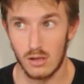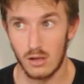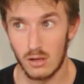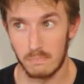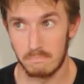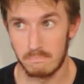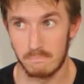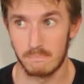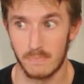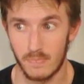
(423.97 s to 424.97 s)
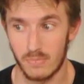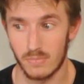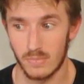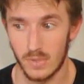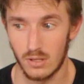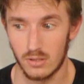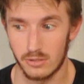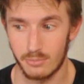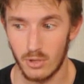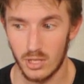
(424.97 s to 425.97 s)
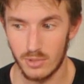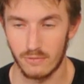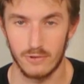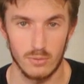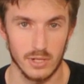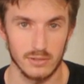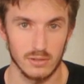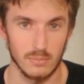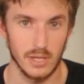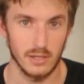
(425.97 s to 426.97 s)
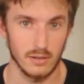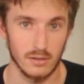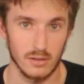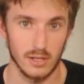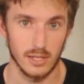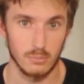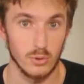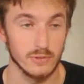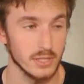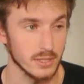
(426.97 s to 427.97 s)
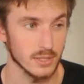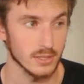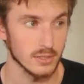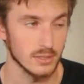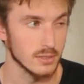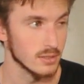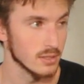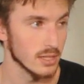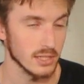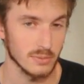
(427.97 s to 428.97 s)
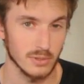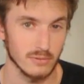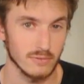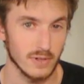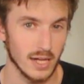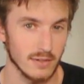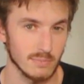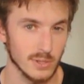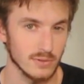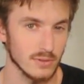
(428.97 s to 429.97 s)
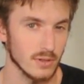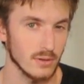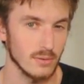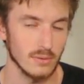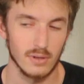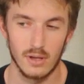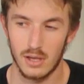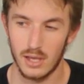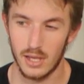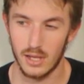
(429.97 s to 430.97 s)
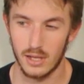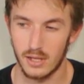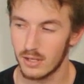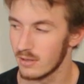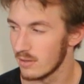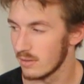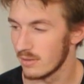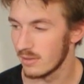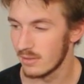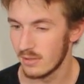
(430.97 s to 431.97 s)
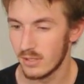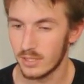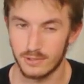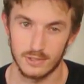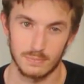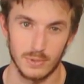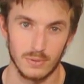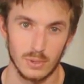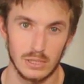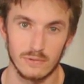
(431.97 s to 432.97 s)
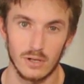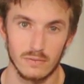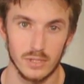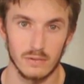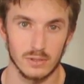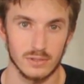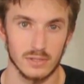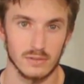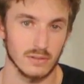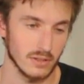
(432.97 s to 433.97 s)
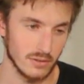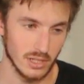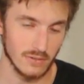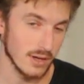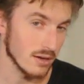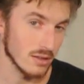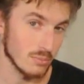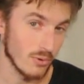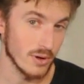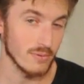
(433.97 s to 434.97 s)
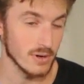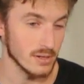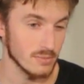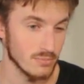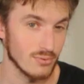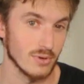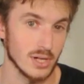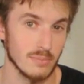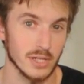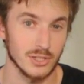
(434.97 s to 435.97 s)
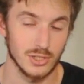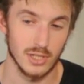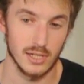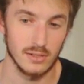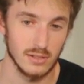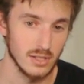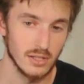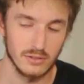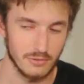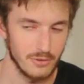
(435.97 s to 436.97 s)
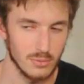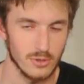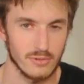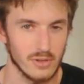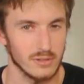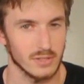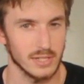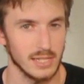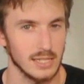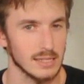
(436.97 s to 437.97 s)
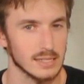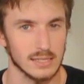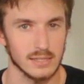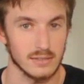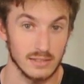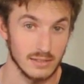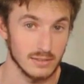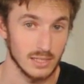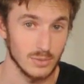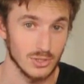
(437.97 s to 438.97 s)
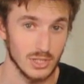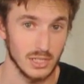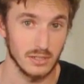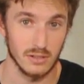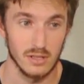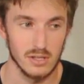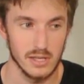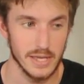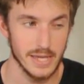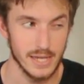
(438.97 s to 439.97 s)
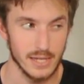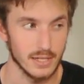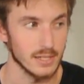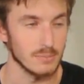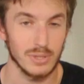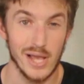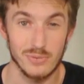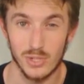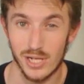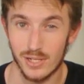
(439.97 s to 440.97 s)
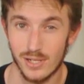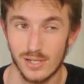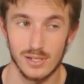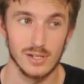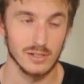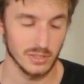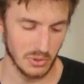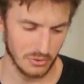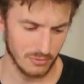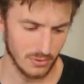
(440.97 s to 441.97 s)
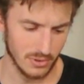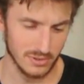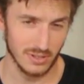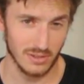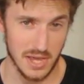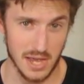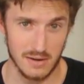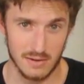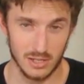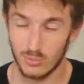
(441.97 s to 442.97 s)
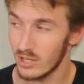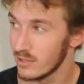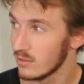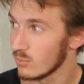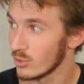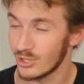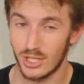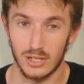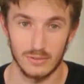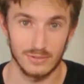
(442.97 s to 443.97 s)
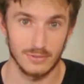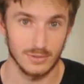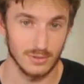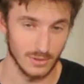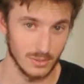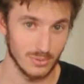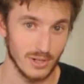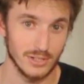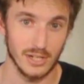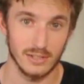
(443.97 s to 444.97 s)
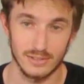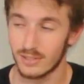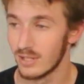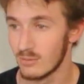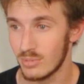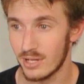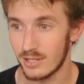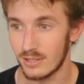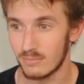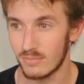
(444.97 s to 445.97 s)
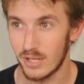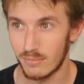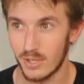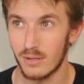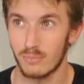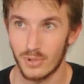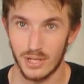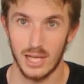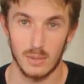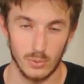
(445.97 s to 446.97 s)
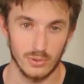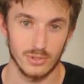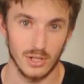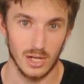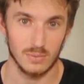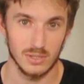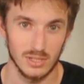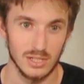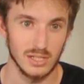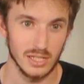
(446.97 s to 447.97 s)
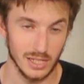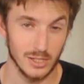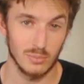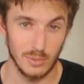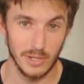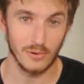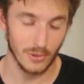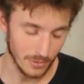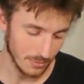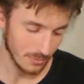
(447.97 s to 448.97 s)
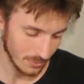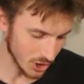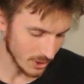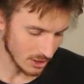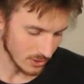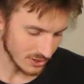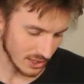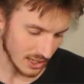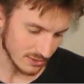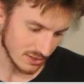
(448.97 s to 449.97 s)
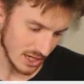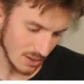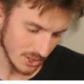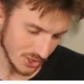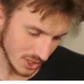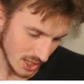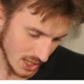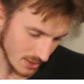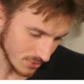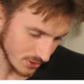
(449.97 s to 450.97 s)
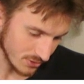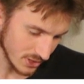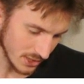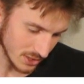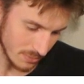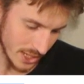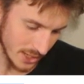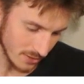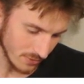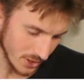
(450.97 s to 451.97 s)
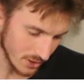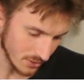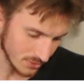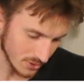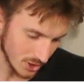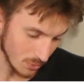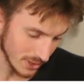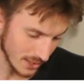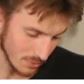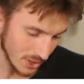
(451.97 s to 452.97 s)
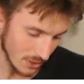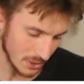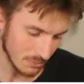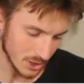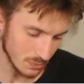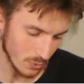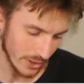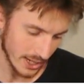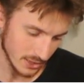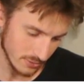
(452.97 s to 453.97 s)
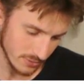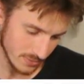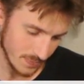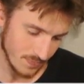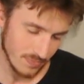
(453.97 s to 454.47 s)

Um, it's probably been a few months in the making. I moved here, I guess about five months ago, and it's just been evolving ever since. I think I've gotten to the point where it's pretty much done. There's a few more things I need, like a CNC machine, a um, plasma cutter, some other few things like that. Could probably use some more shelves for storing projects, but um, I'm getting pretty happy with the shop. It could be bigger though. Jimmy Lewis asks, how much time do you sink into making your videos? Do you plan on becoming much more active?